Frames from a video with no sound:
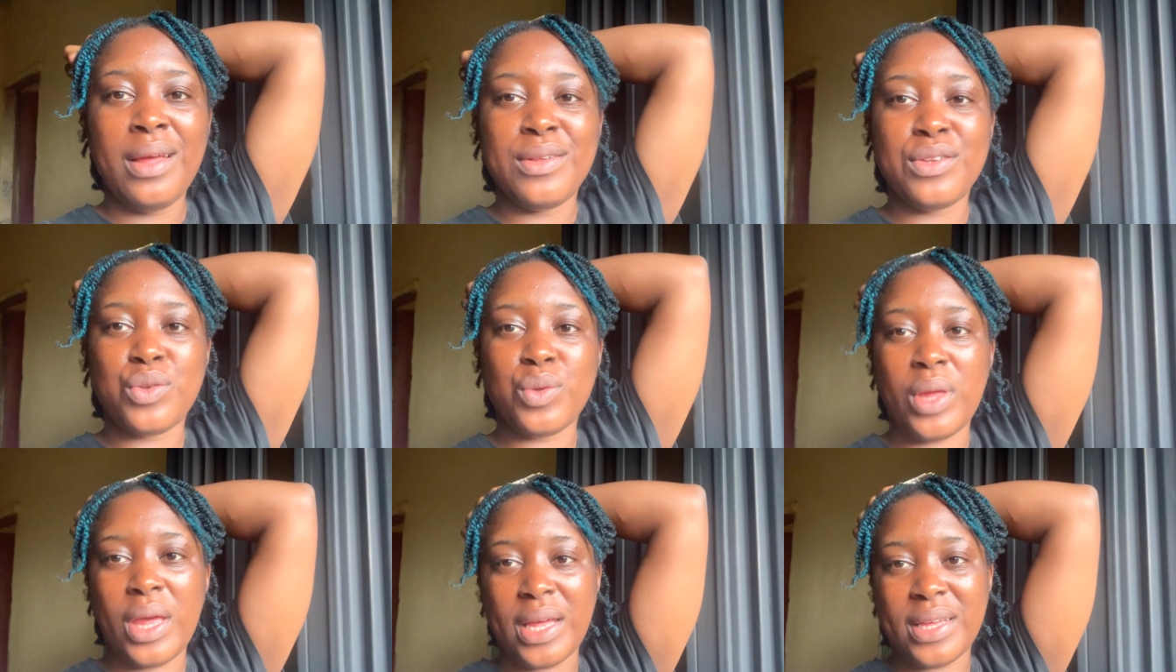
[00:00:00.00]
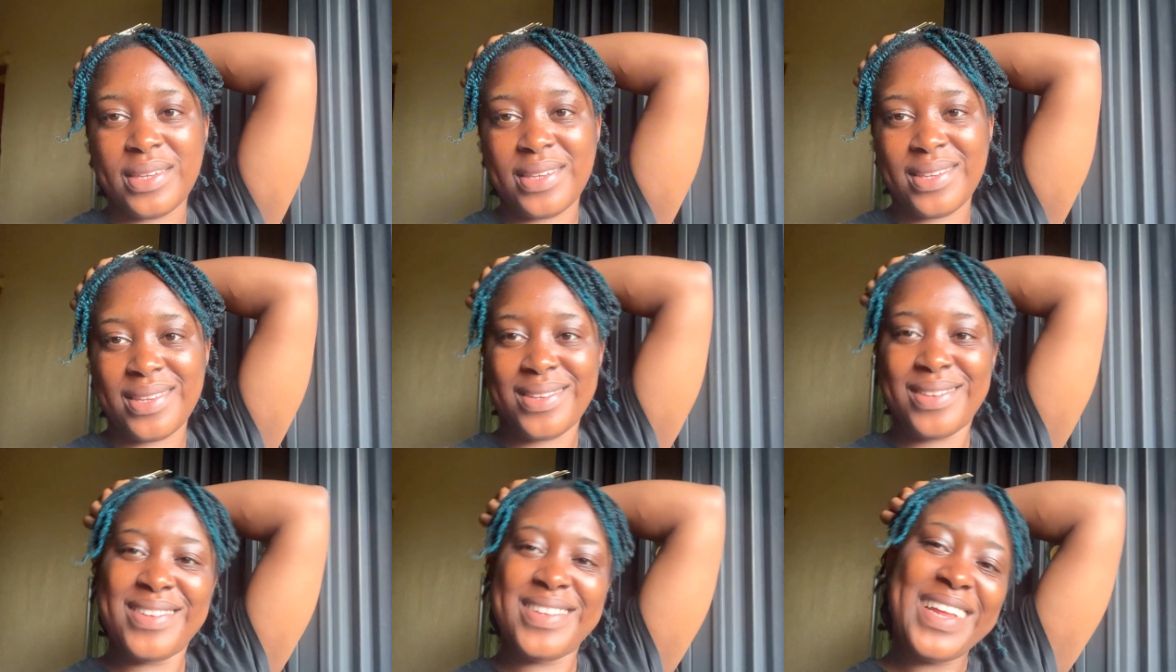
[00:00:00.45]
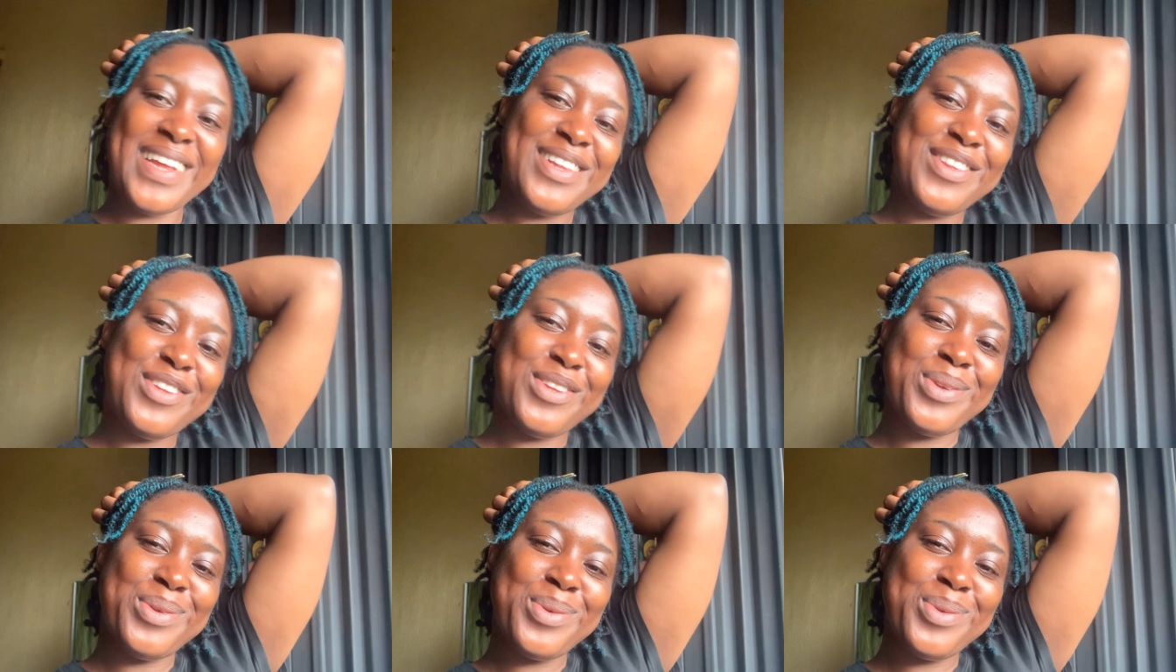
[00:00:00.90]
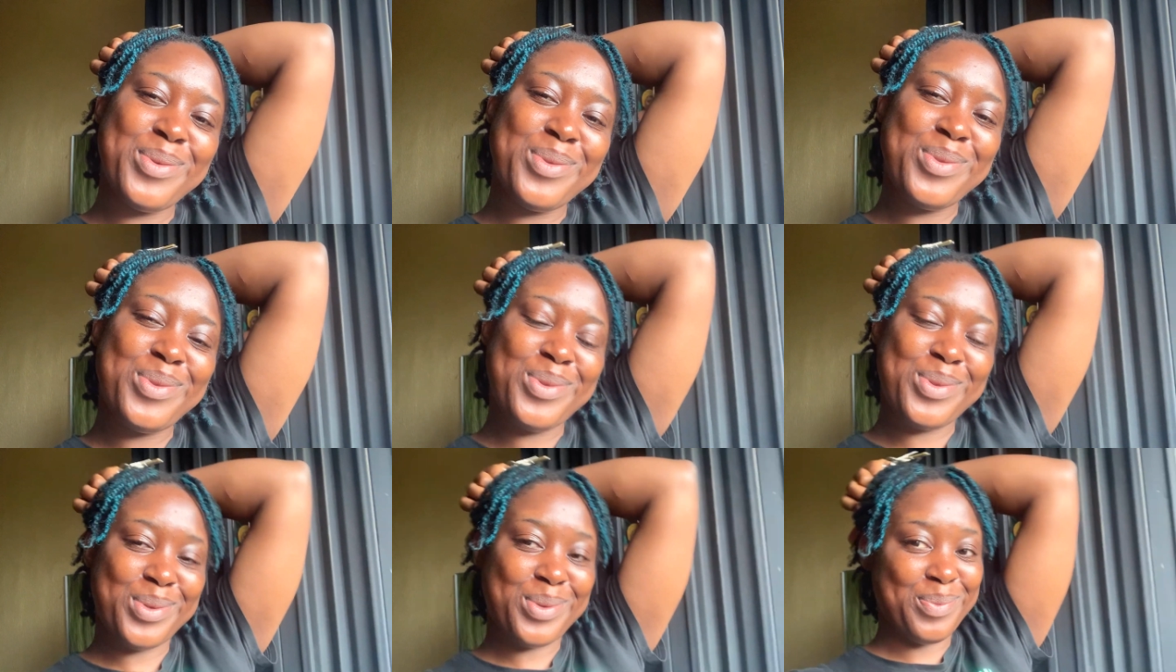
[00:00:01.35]
so yes stay
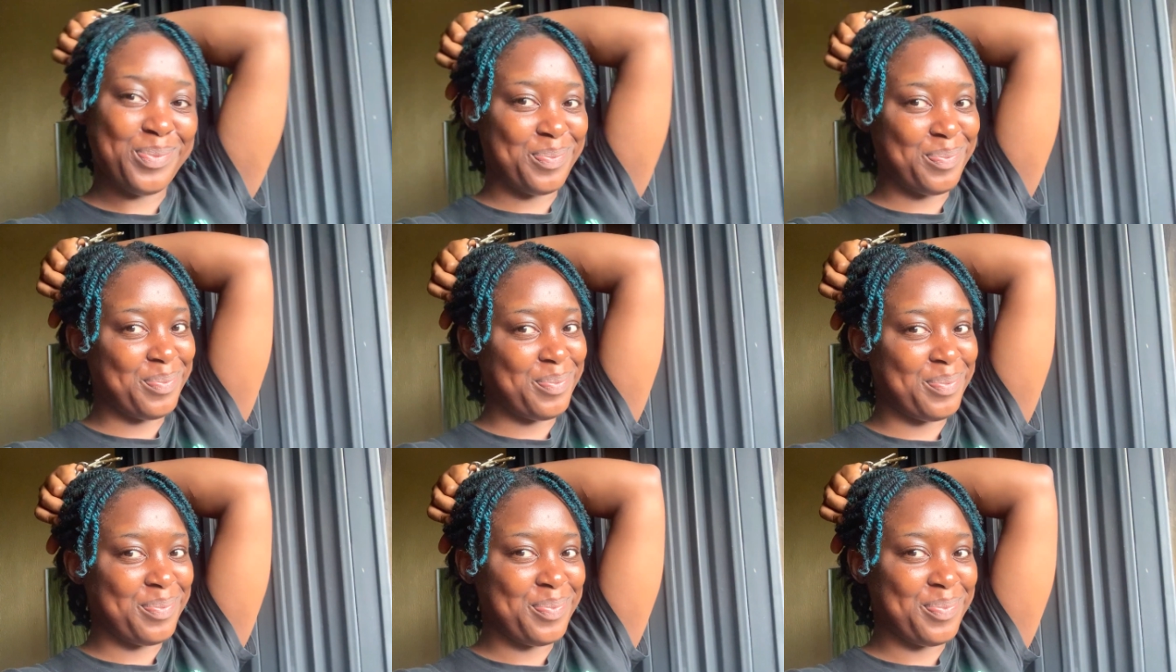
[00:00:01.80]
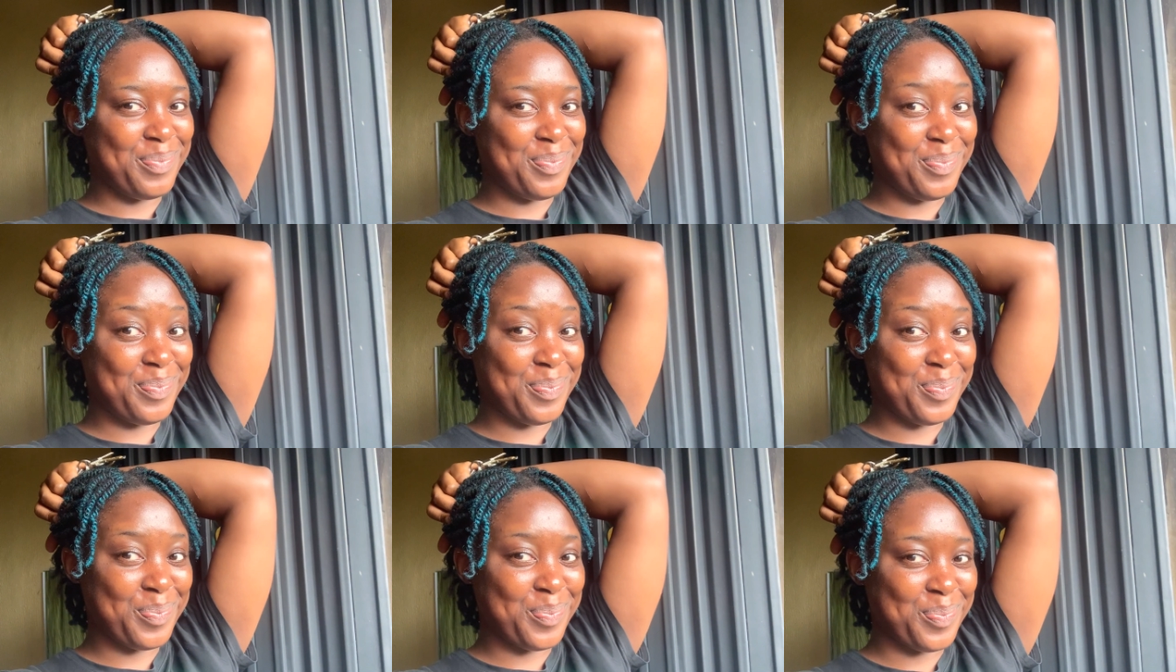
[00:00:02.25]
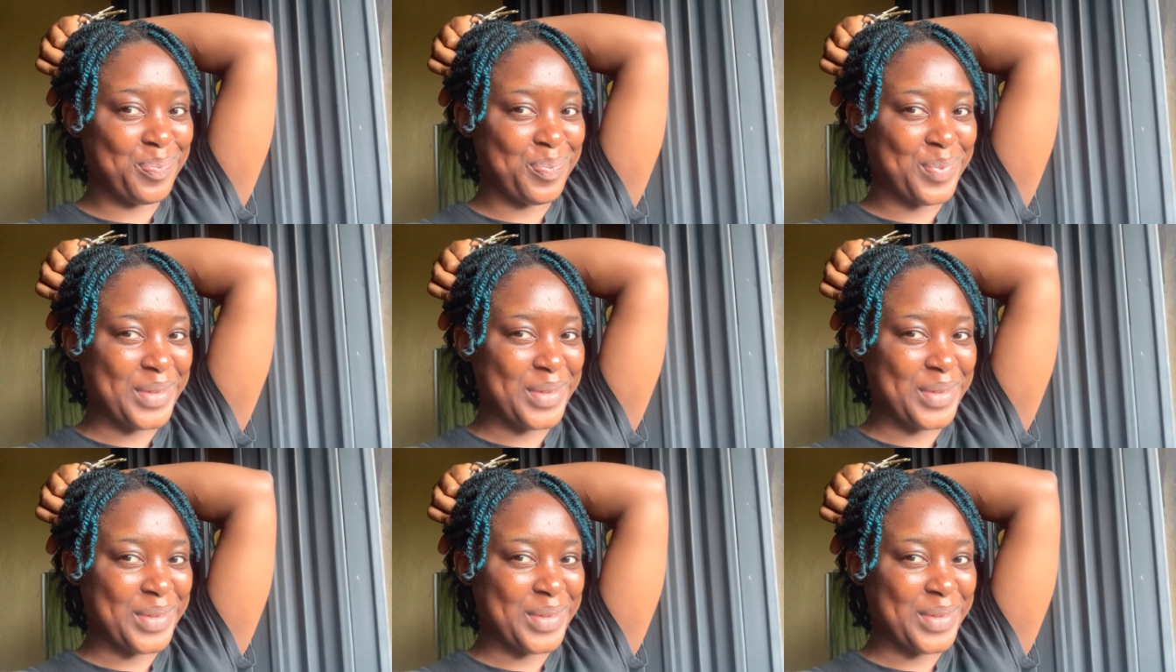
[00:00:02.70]
tuned Mm.